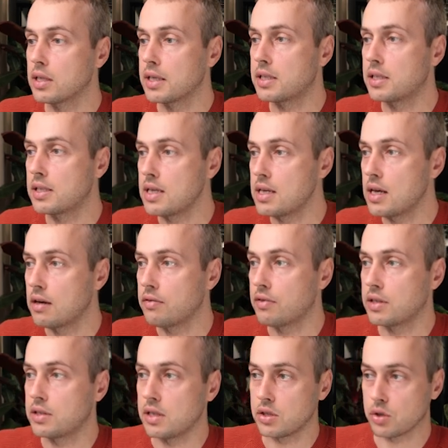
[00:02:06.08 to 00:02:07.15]
and let's see if
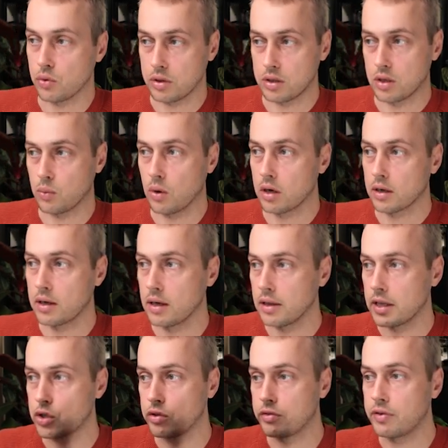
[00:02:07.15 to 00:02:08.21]
this is going to work.
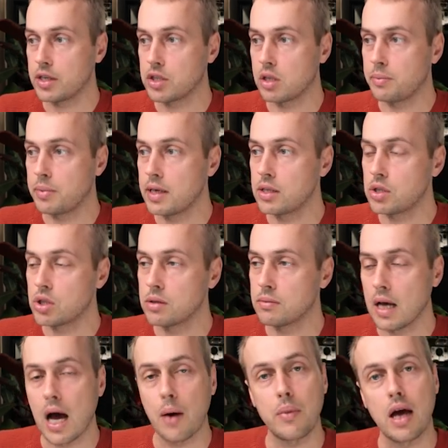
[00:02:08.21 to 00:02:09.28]
Let's refresh the page
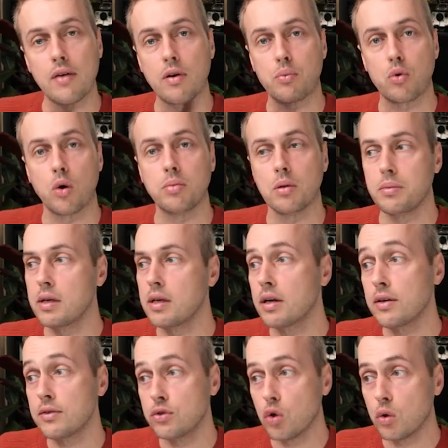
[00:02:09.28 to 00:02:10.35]
and we have a problem
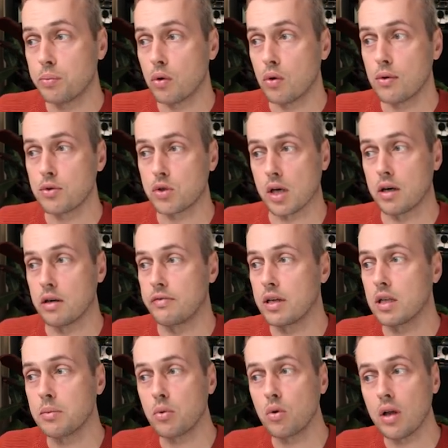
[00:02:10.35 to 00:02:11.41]
here. No polls are
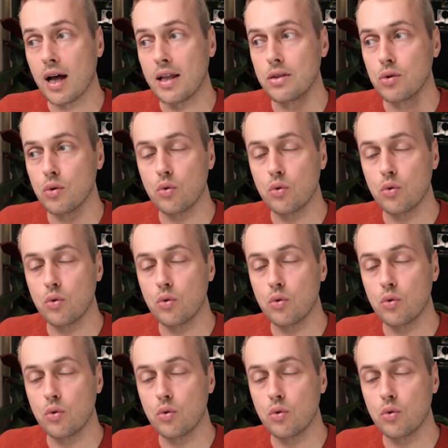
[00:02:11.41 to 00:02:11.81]
available and